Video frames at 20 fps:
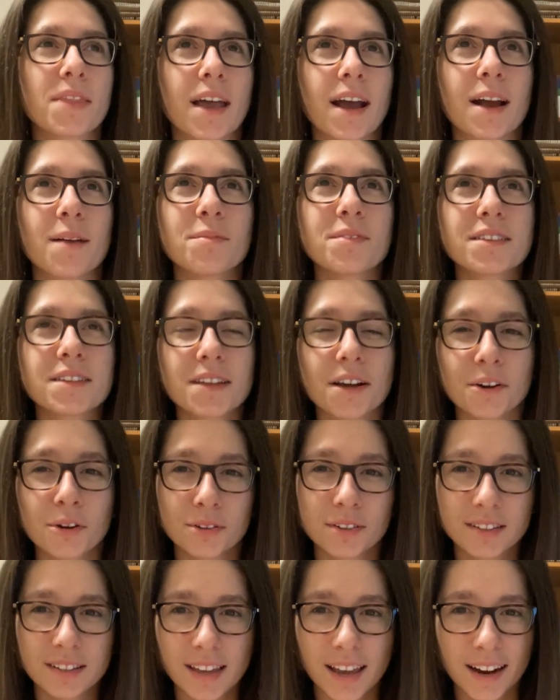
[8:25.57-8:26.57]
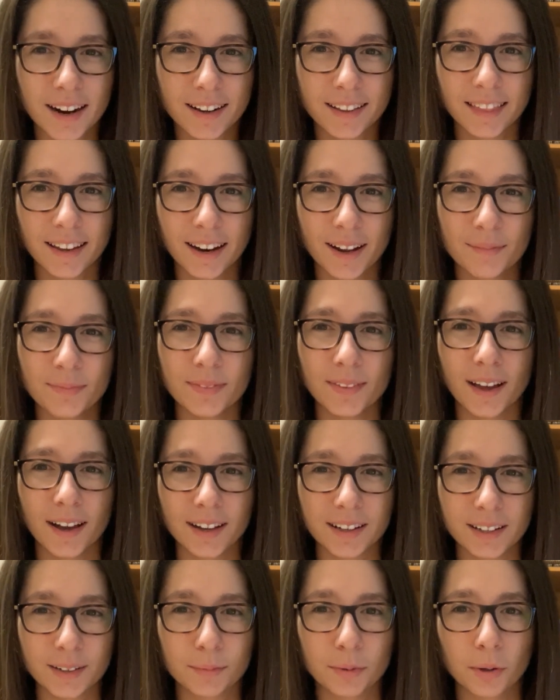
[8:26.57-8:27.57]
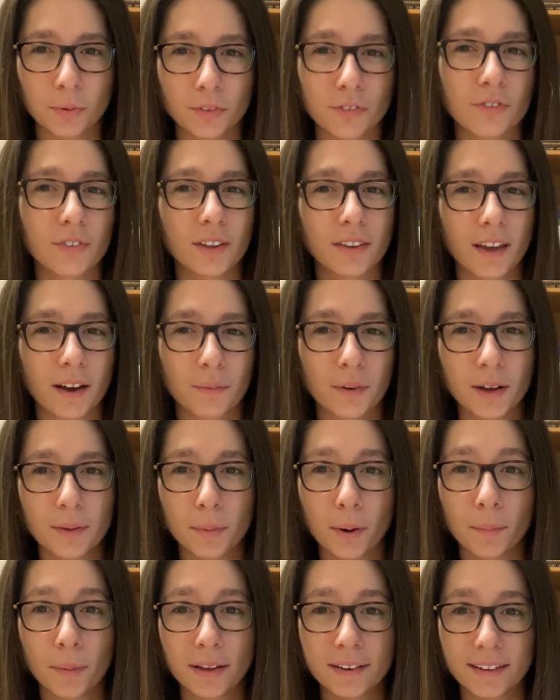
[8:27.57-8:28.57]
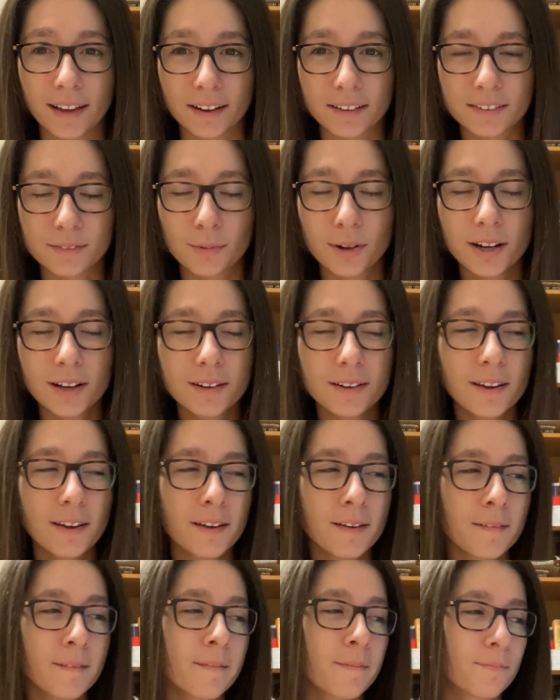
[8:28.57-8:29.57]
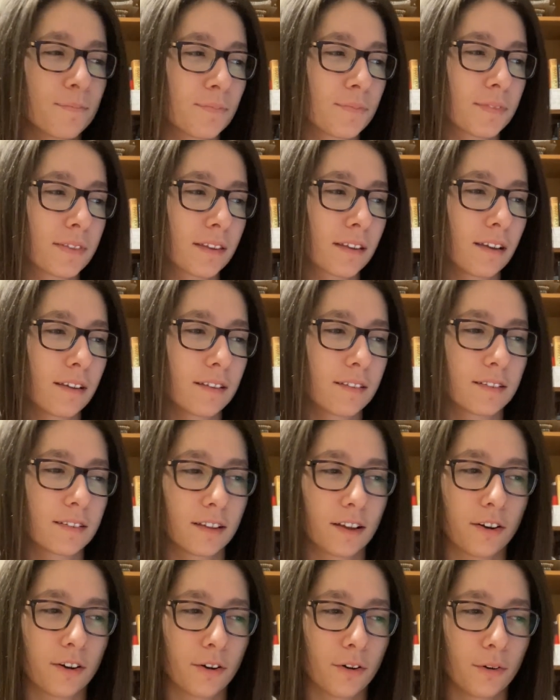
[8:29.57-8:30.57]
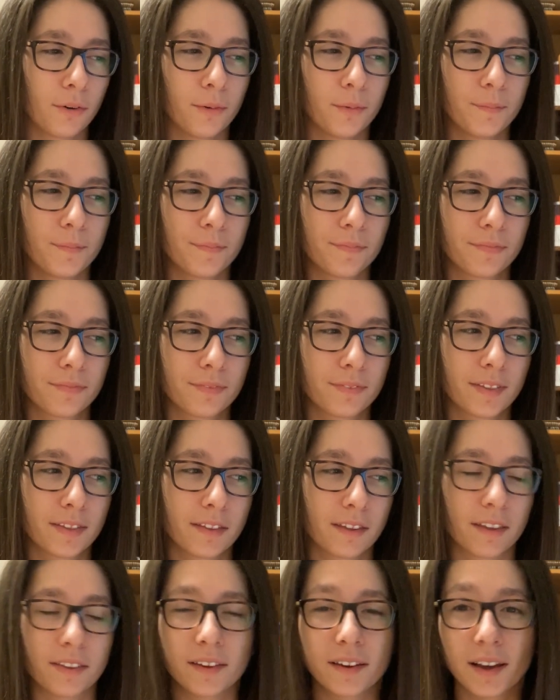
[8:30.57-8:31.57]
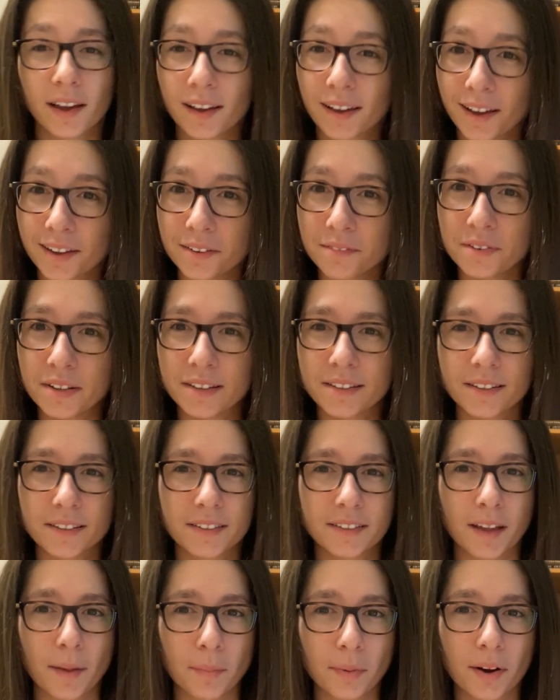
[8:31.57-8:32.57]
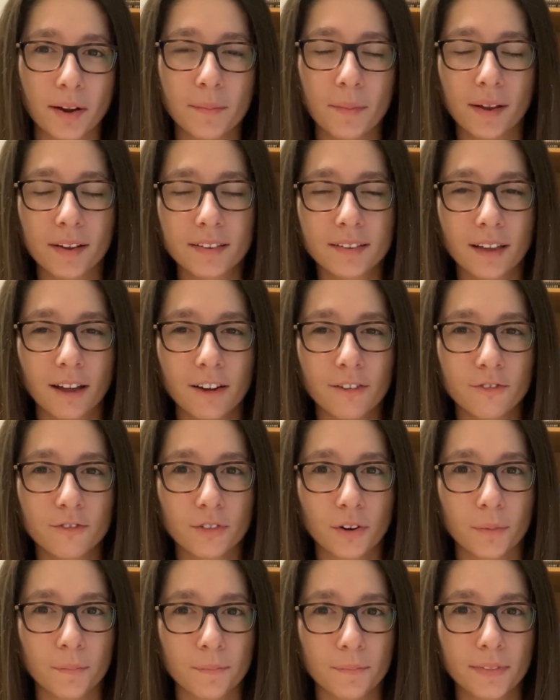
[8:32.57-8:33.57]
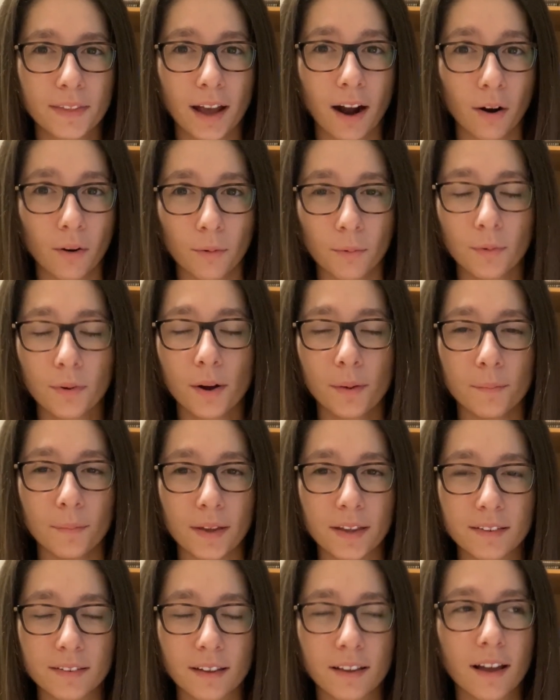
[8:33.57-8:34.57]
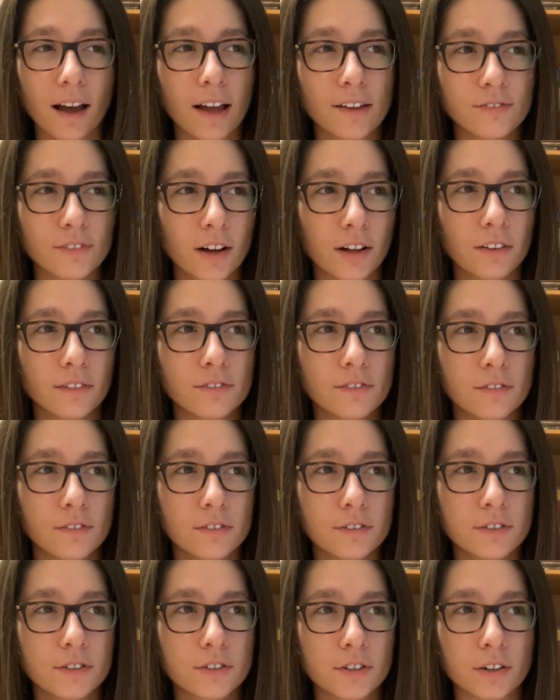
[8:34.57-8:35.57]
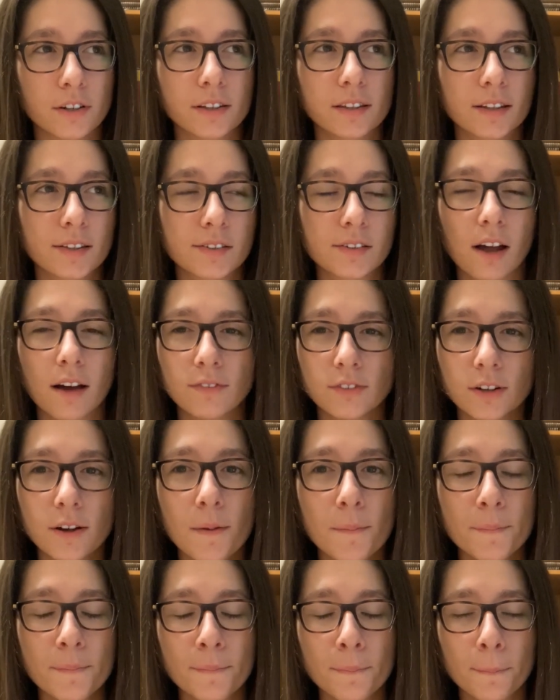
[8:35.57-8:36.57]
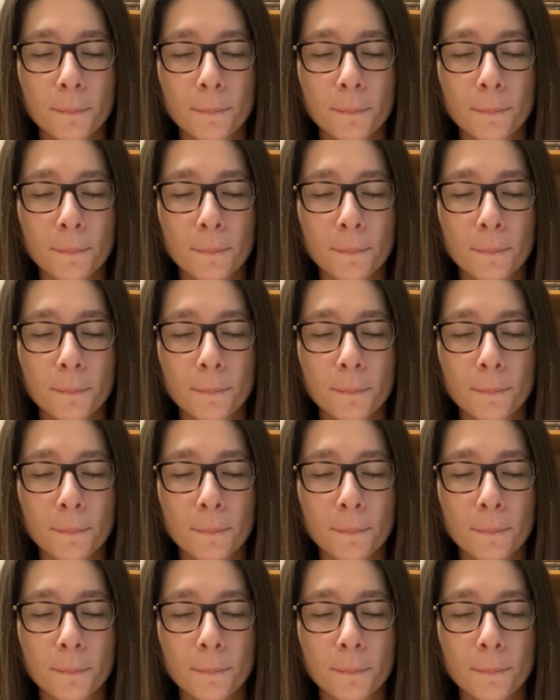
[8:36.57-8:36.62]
I'm so scared that I'm not gonna be able to feel that way about my next one. So I think I kind of need to separate myself from how amazing I felt during this novel,